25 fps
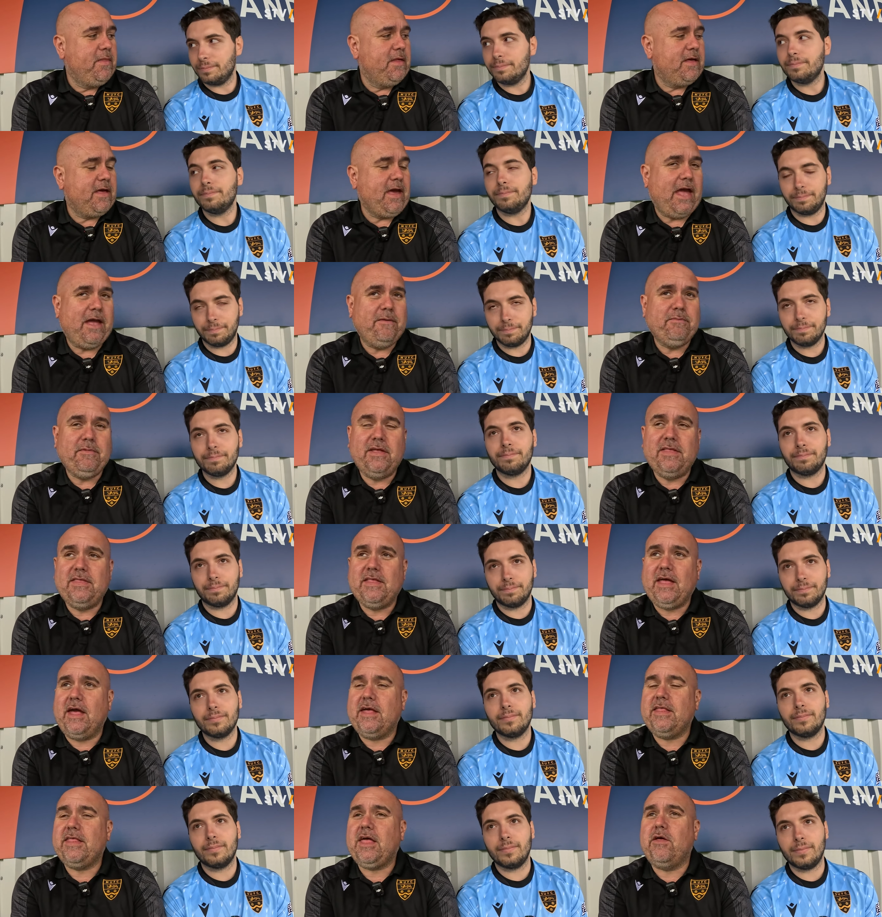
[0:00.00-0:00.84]
Speaker 1: the game, didn't
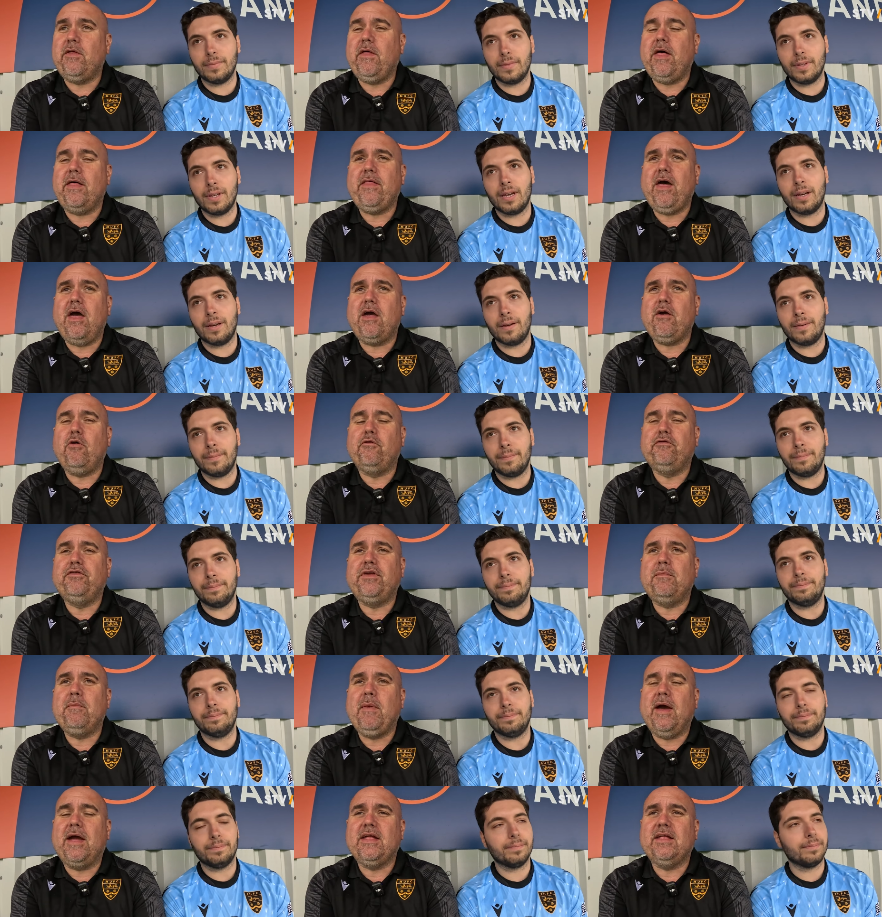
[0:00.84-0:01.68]
they? So that, yeah. that
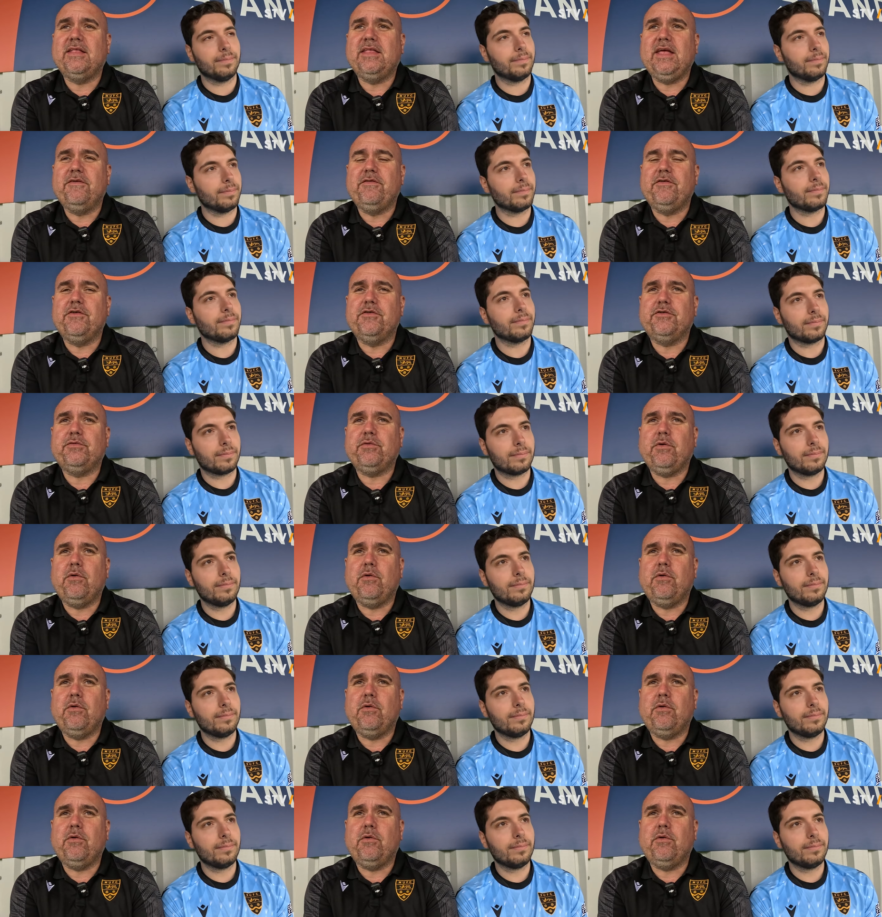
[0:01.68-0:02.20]
obviously made a difference.